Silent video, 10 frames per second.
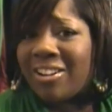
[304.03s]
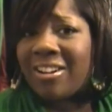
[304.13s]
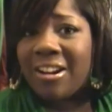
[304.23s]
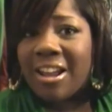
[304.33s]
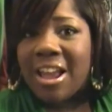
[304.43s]

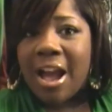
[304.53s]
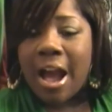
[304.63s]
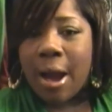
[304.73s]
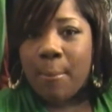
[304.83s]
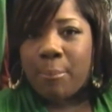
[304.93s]
color,
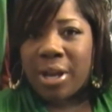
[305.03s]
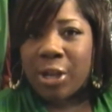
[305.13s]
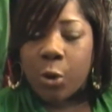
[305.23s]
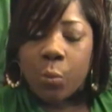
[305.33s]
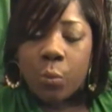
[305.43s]

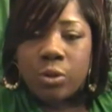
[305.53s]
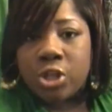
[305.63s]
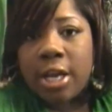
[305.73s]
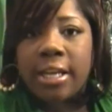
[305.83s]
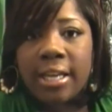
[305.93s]
but you're
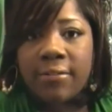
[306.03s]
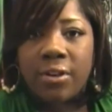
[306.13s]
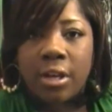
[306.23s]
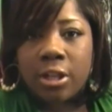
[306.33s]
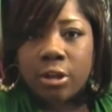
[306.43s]
trying to
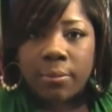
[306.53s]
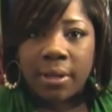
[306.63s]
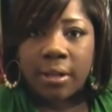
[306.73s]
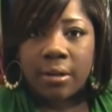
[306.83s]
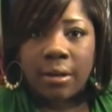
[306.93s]
give it a little
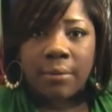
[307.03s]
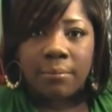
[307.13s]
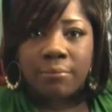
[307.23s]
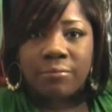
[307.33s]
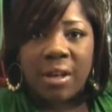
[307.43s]
bit
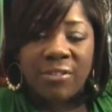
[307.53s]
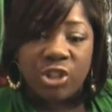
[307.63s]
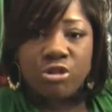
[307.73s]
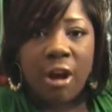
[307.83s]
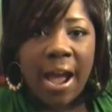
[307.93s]
of
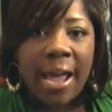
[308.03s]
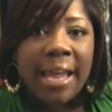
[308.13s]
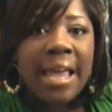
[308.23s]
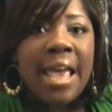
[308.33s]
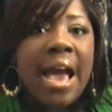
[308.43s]
a
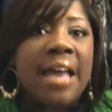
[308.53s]
try,